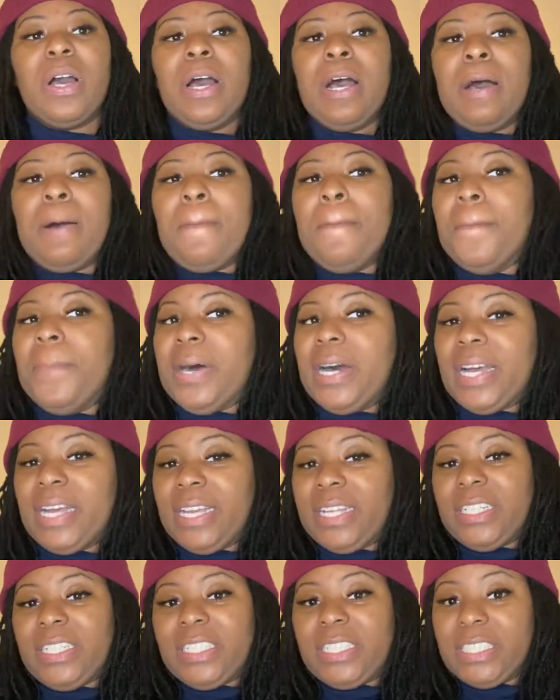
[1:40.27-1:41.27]

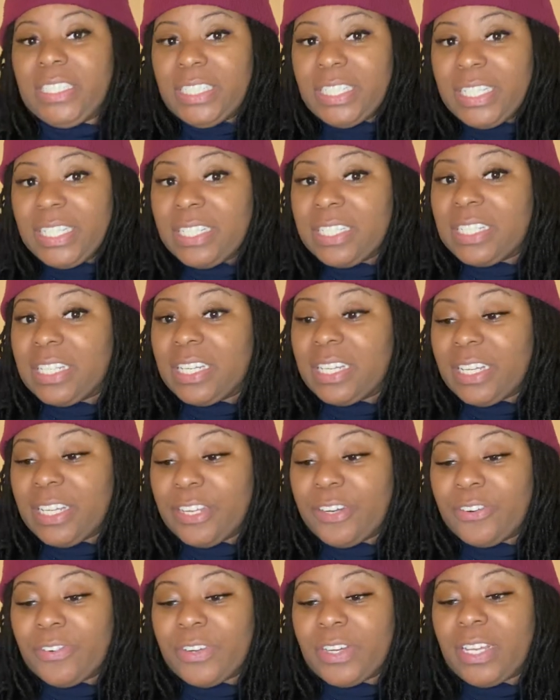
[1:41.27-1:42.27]
But she's
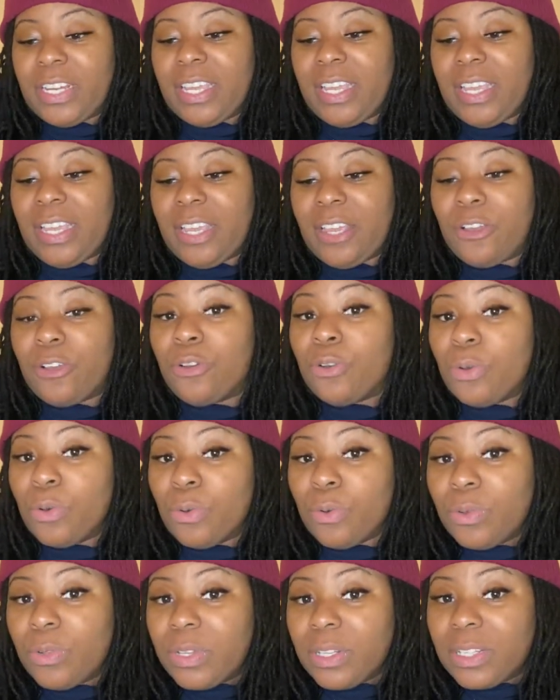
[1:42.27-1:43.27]
literally
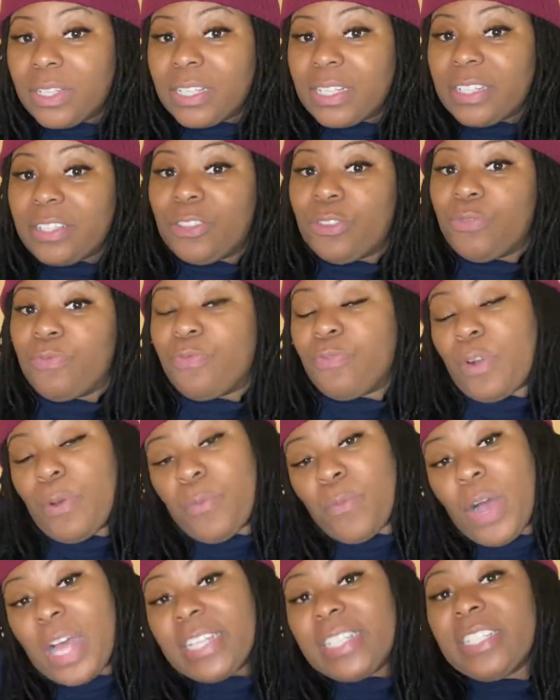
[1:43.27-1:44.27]
cool.
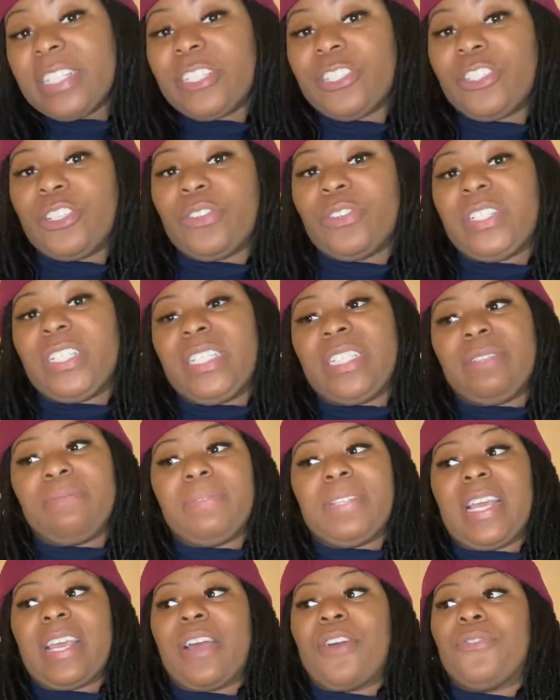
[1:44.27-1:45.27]
From watching the show, she seems
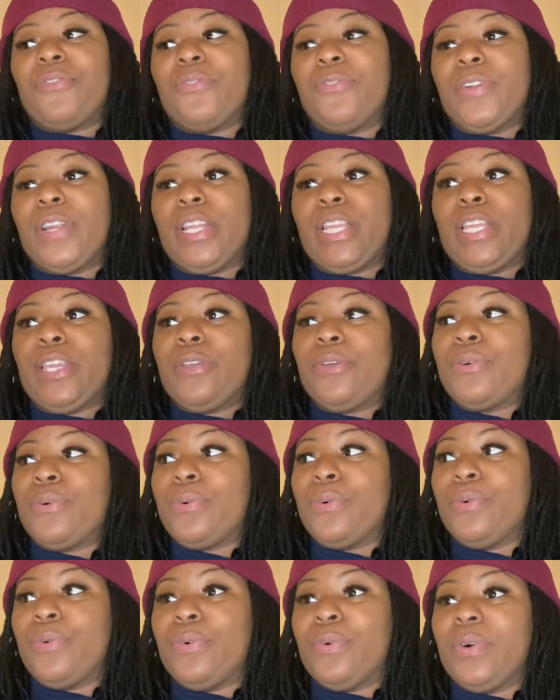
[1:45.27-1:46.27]
like a really
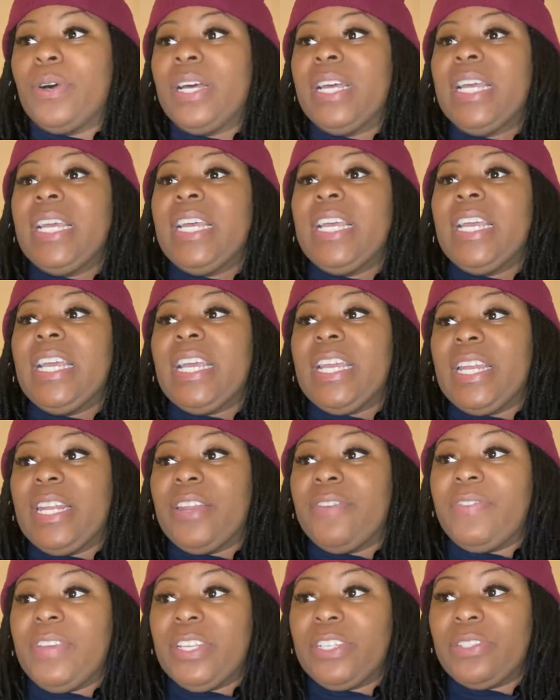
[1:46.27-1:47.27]
cool
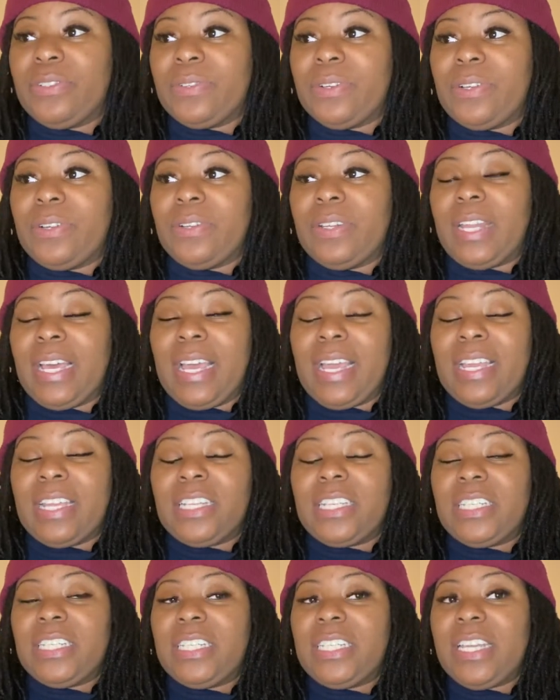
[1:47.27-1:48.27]
individual. Like,
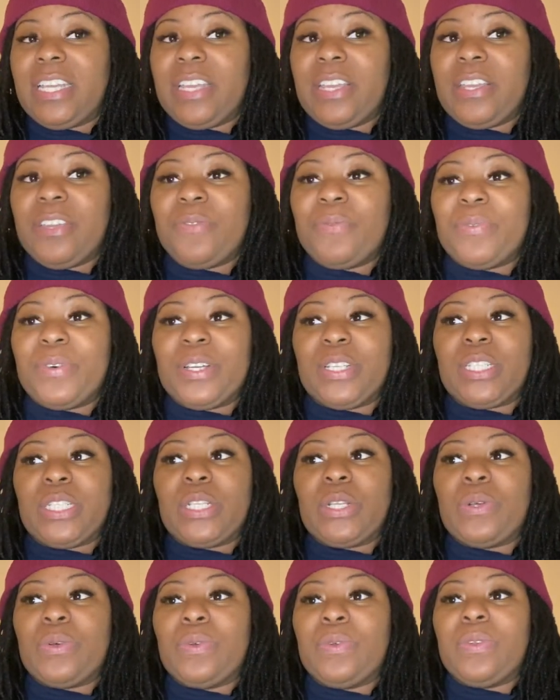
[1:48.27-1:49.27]
she was
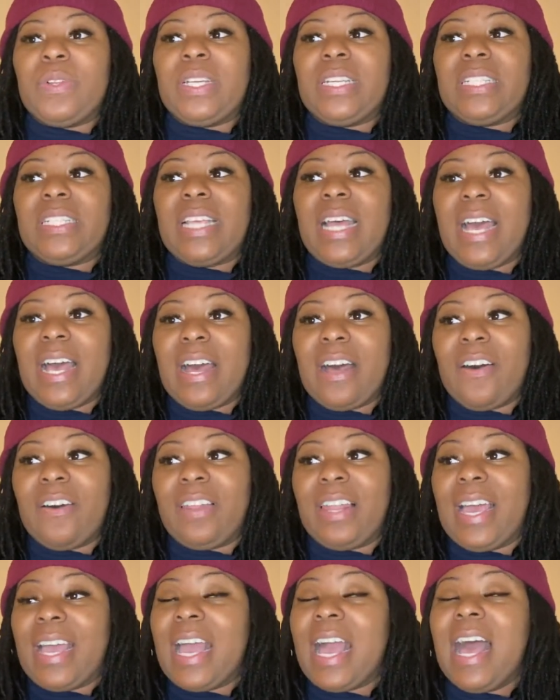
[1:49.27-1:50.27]
cool as hell.
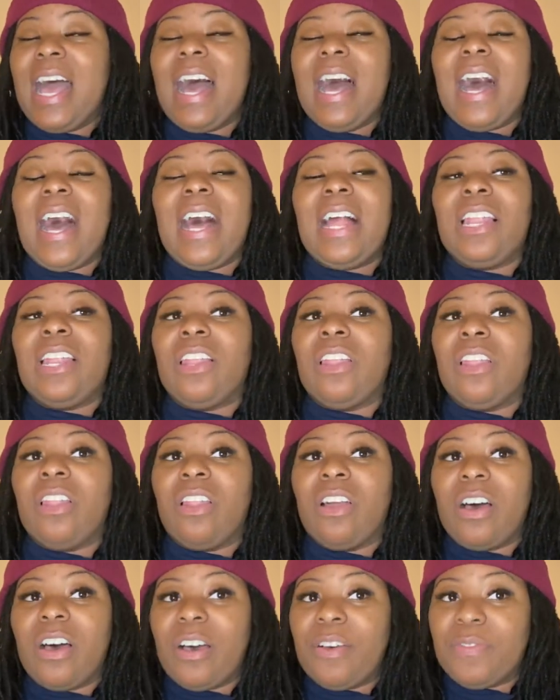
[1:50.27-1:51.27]
Like, I
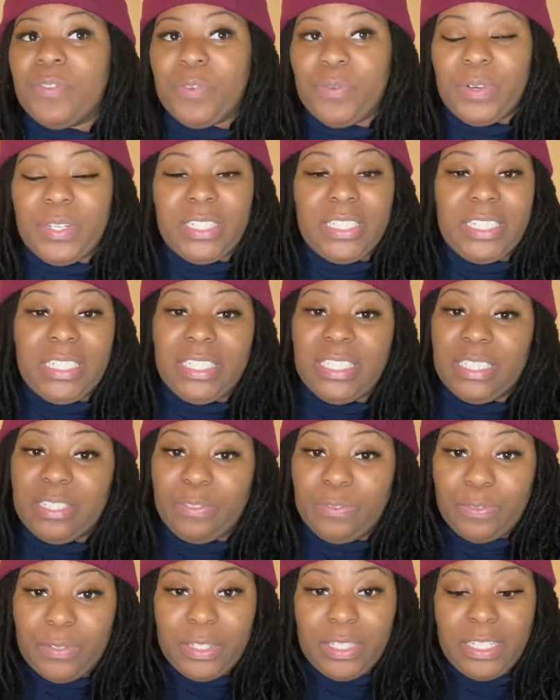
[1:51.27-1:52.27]
loved what she
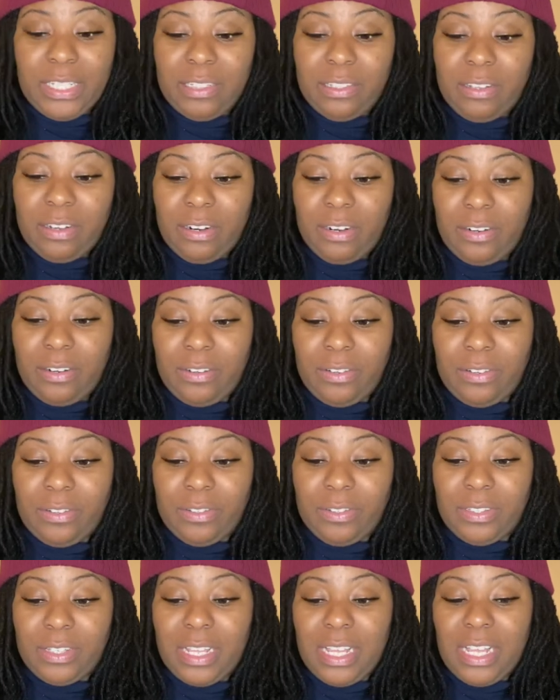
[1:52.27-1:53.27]
did for these
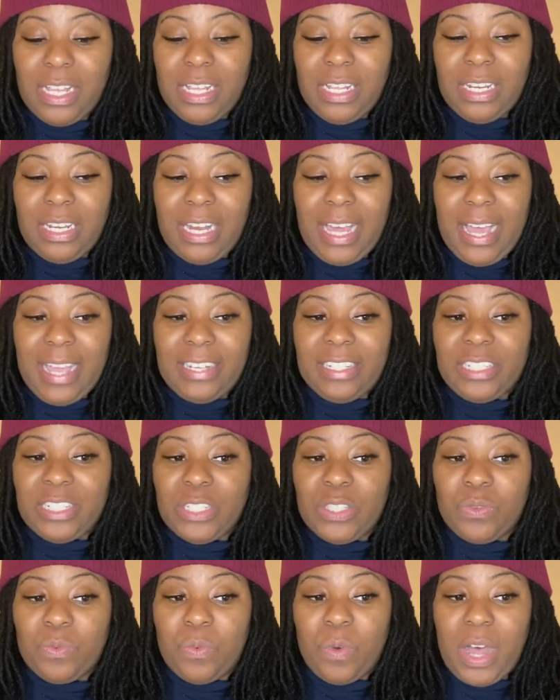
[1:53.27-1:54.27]
girls. Like,
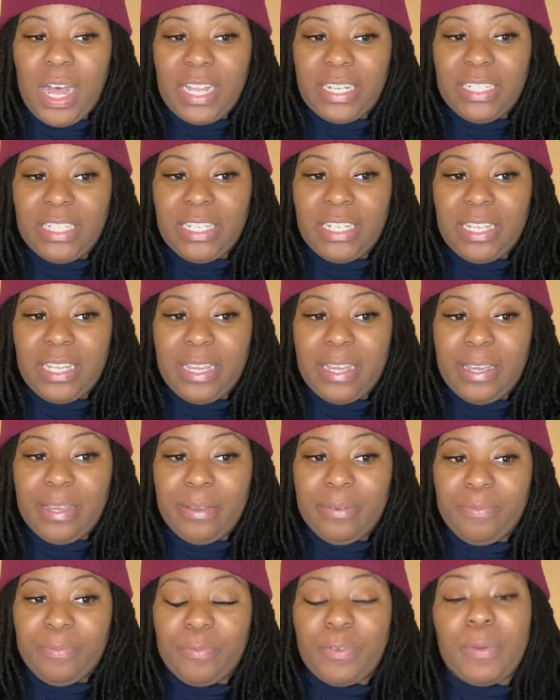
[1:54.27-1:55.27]
just watching
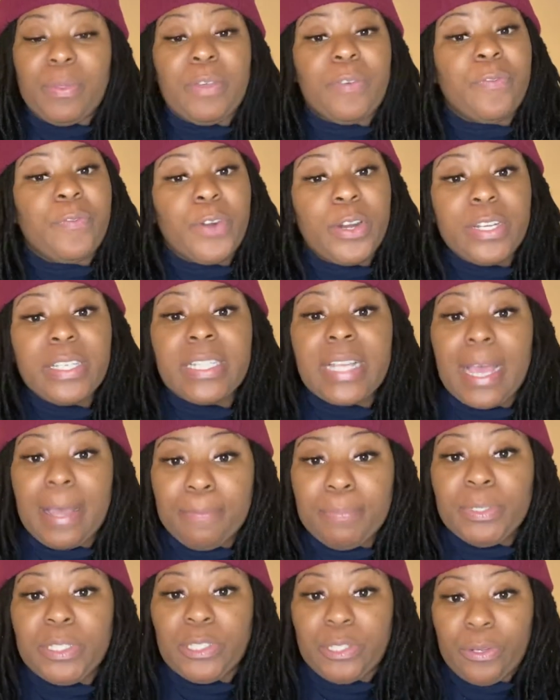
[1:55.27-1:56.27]
them from the first
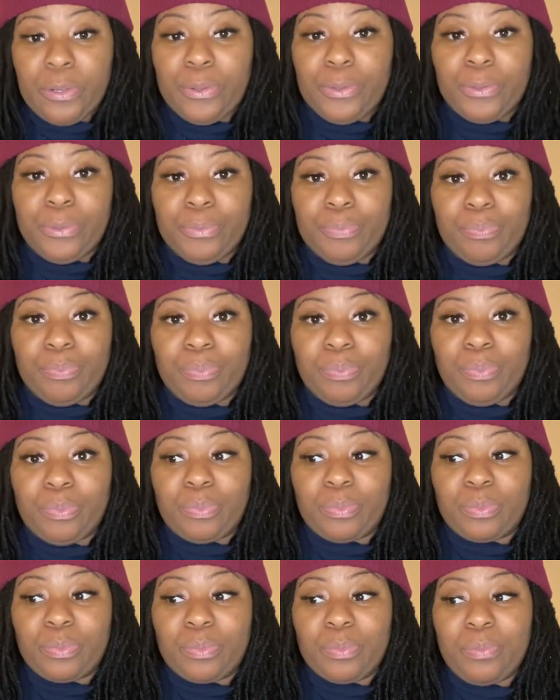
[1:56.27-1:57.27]
episode
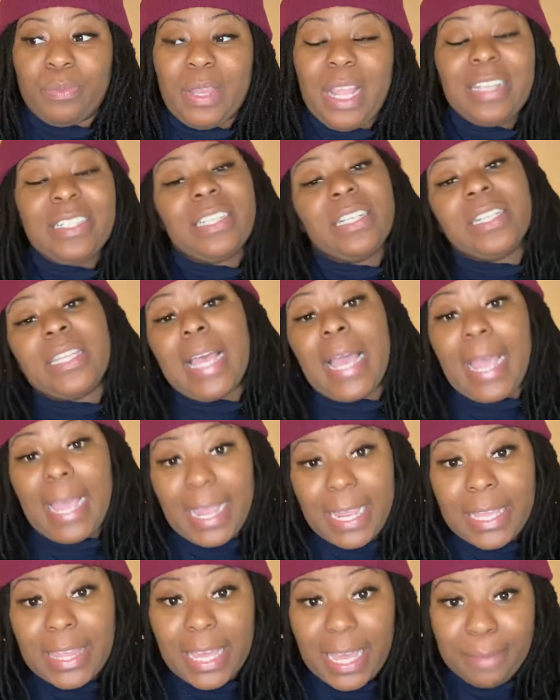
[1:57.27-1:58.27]
to the
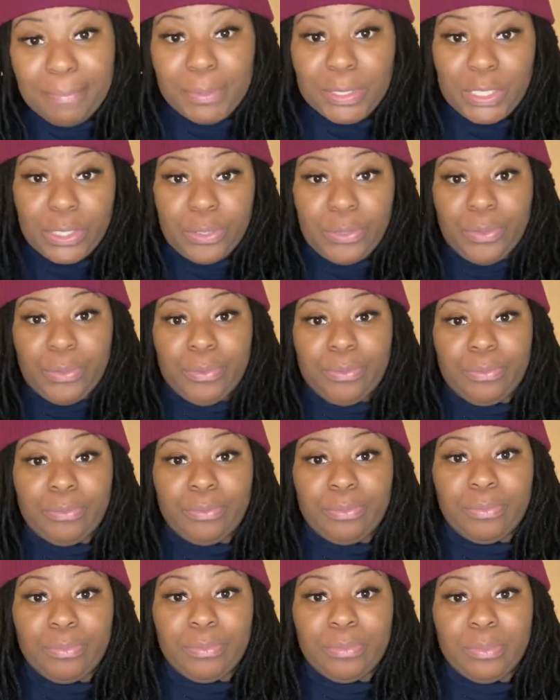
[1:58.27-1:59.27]
8th episode,
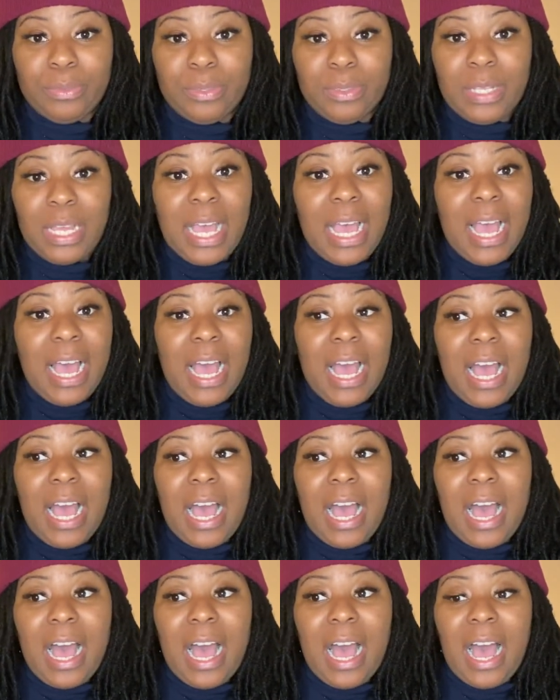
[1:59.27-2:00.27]

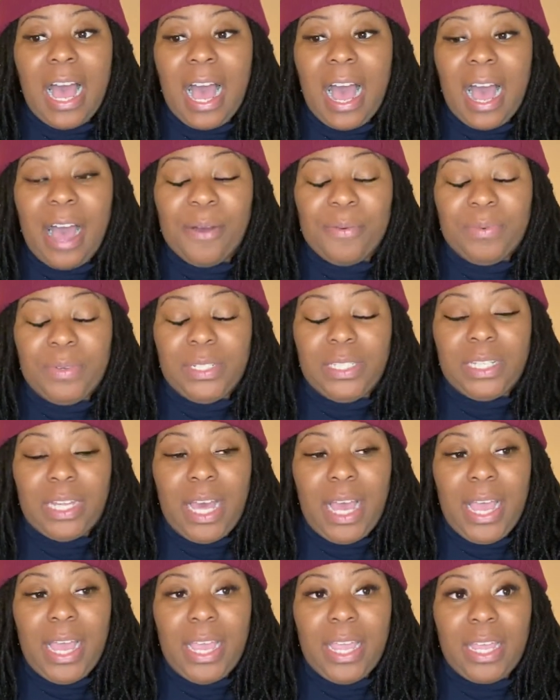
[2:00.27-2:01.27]
I was
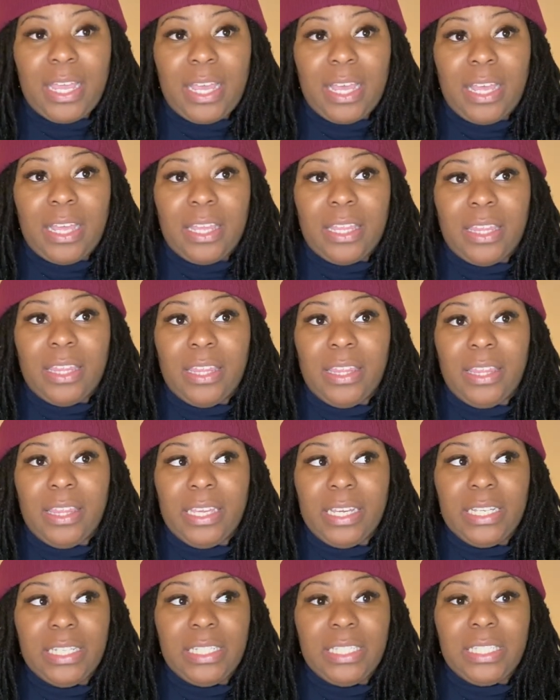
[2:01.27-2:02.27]
like,
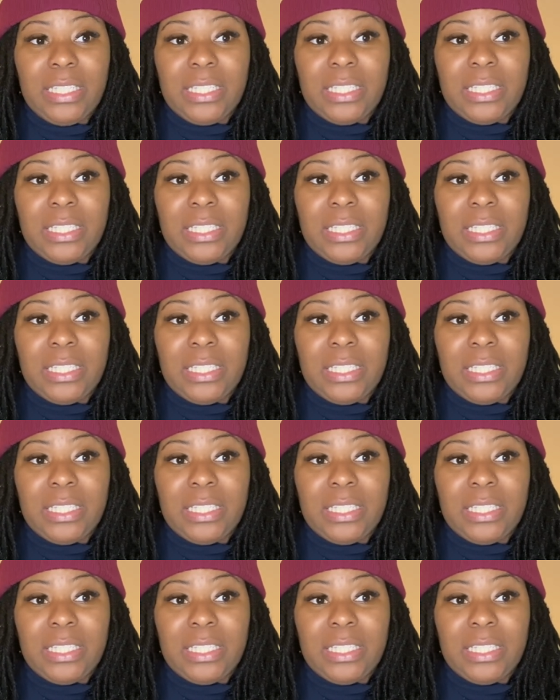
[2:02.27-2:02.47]
this